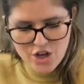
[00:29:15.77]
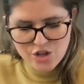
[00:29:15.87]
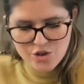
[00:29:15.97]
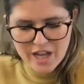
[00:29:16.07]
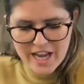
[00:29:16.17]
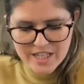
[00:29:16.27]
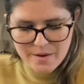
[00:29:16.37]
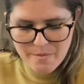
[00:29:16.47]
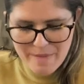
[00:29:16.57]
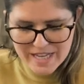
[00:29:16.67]
so that it
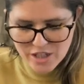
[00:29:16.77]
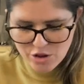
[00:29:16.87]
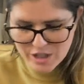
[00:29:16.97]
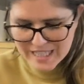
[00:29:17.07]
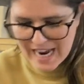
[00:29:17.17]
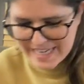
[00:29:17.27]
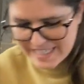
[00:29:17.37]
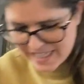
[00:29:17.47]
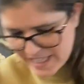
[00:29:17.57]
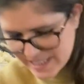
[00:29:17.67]
makes it look
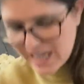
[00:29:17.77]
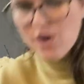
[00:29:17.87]
tidy on the inside.